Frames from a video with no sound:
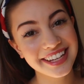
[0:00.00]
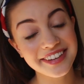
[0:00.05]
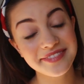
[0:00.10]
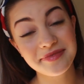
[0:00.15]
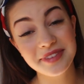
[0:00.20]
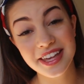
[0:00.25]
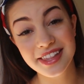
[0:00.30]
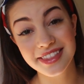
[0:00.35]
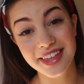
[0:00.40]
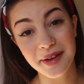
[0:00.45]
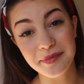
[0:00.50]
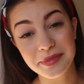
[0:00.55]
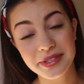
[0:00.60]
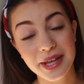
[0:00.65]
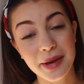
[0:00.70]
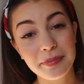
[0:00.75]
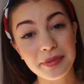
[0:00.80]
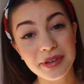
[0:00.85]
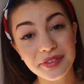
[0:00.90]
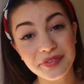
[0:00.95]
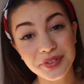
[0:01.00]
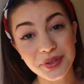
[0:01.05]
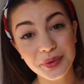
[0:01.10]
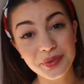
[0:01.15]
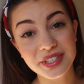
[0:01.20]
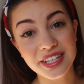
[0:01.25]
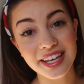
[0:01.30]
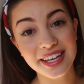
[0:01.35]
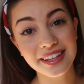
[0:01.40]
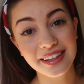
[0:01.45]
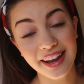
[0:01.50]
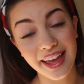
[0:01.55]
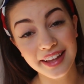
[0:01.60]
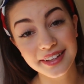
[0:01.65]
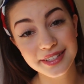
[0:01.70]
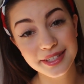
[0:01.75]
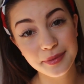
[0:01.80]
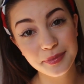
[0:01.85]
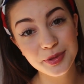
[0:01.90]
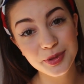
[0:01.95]
Give me a thumbs up if you did
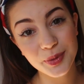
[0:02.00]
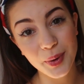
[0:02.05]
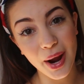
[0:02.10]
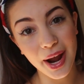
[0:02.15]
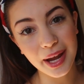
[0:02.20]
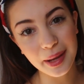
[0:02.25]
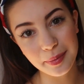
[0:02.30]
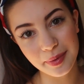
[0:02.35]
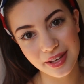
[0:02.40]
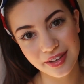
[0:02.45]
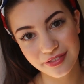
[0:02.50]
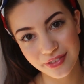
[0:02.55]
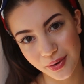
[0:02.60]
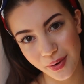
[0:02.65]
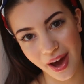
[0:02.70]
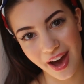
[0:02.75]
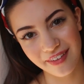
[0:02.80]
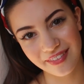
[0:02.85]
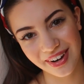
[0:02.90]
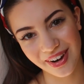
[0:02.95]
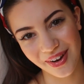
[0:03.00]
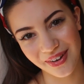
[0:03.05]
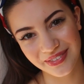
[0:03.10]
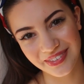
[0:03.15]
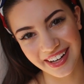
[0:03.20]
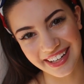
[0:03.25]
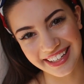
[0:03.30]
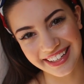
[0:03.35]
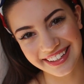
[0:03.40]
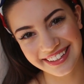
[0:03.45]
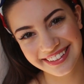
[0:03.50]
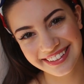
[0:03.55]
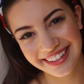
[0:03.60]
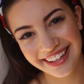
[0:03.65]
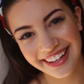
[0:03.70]
and subscribe if you haven't already.